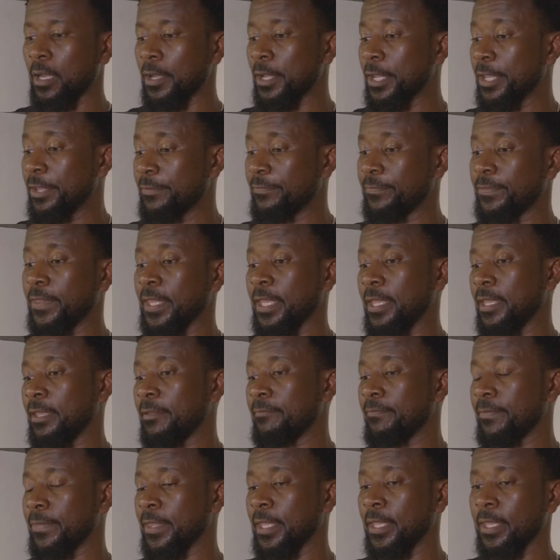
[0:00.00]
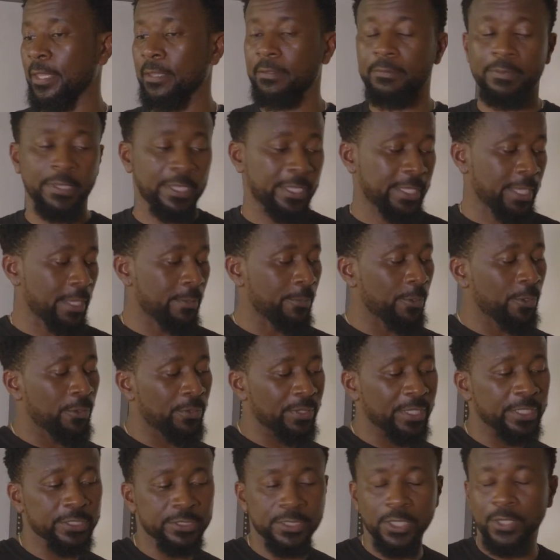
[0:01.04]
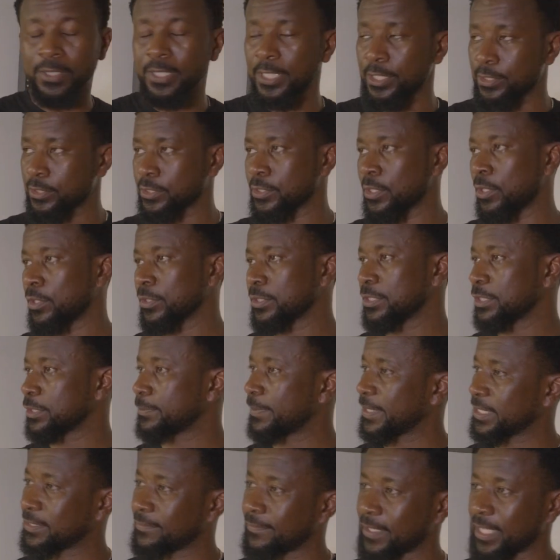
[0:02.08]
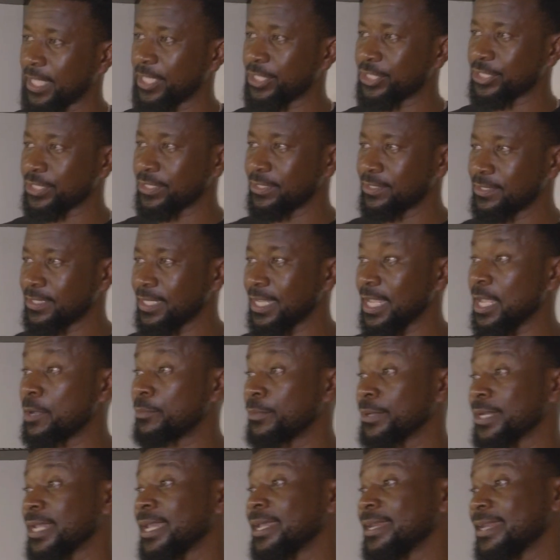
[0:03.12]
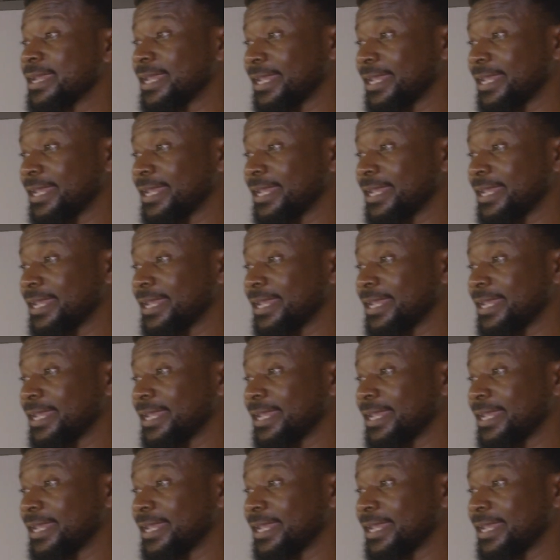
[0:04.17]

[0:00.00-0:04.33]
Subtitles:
if the cable is not installed to specification, it will get